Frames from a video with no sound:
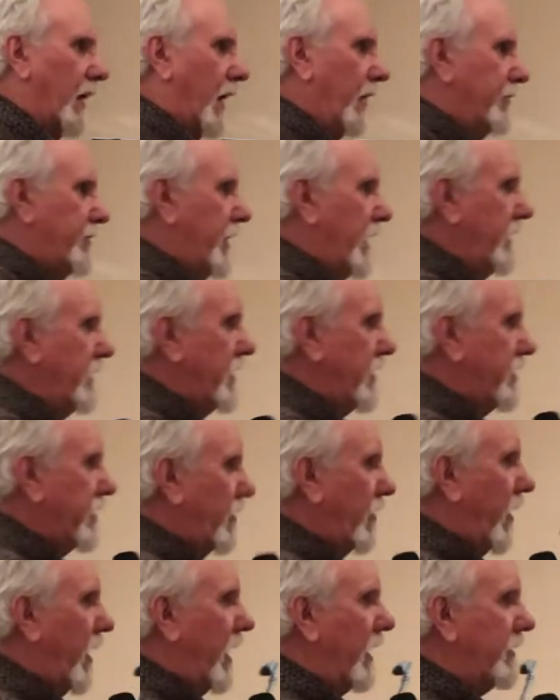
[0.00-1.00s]
of Jesus
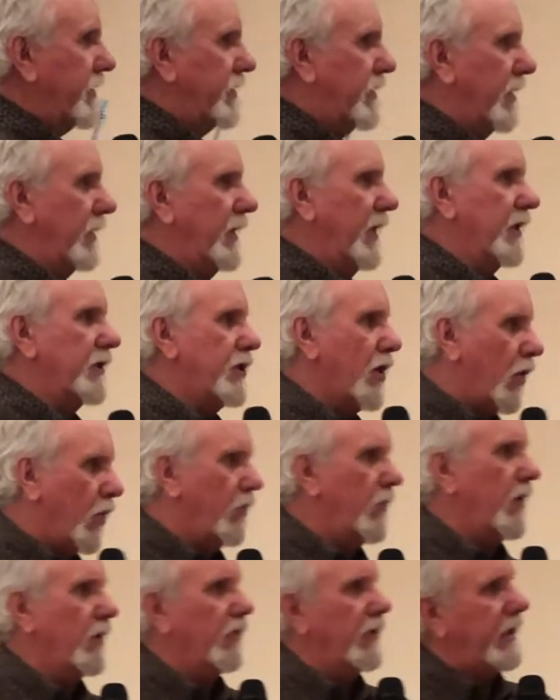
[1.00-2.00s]
Christ and the
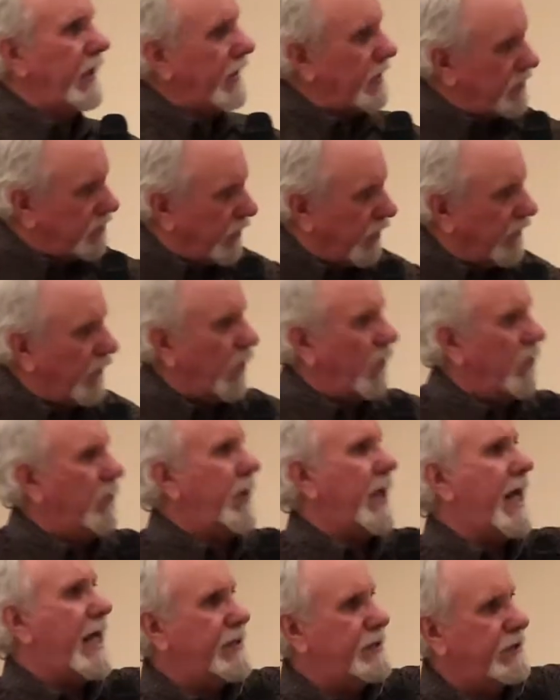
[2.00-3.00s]
atonement. We need to move on
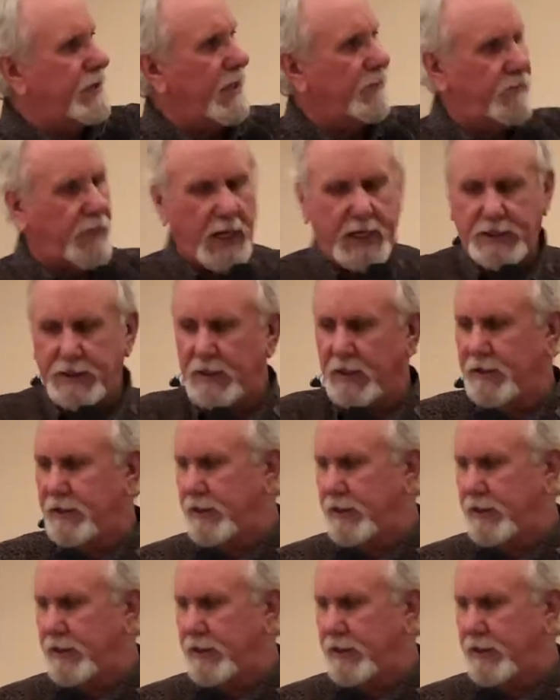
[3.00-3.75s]
past that basic